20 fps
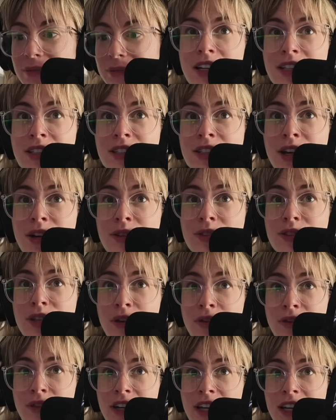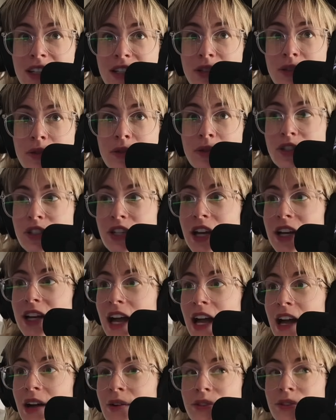So don't forget to check
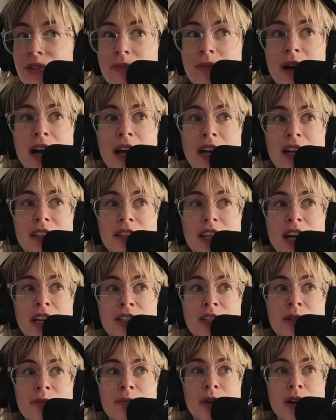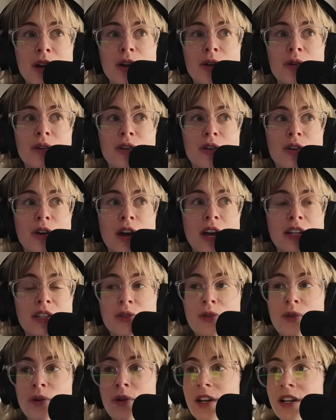out my Logic Pro Crash
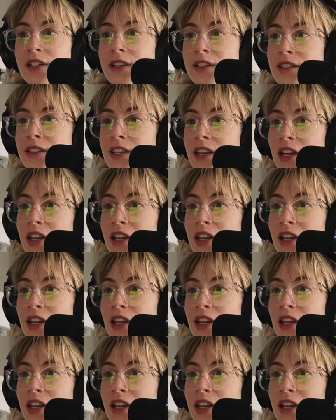Course.